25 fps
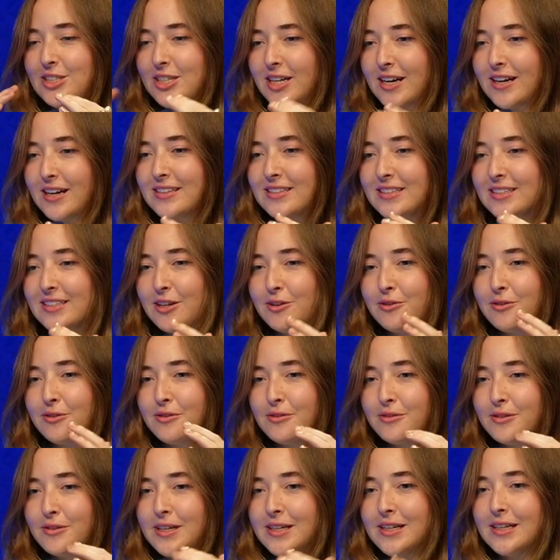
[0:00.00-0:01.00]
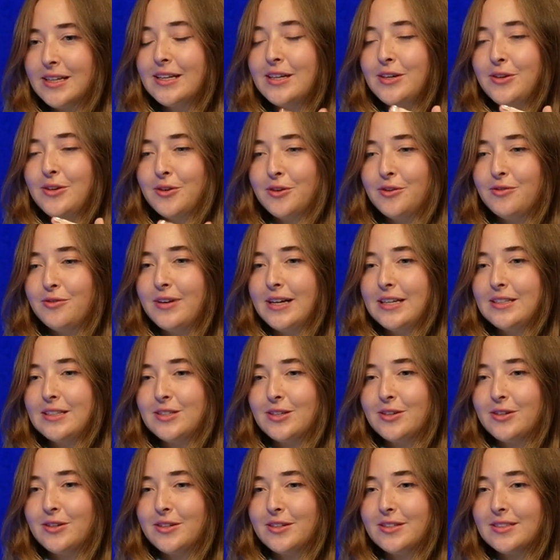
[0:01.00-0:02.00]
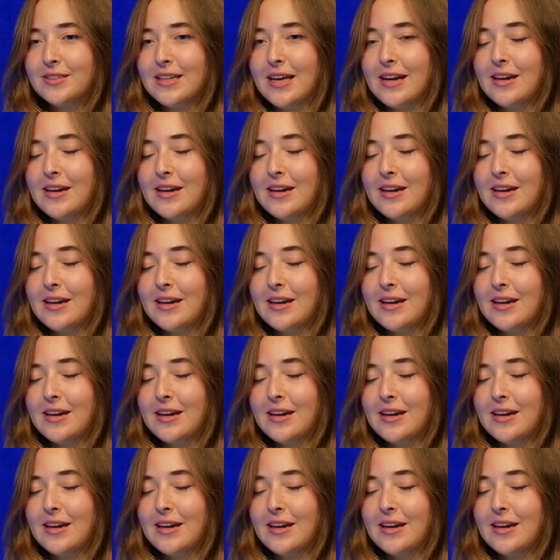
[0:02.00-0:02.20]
just a really good resource,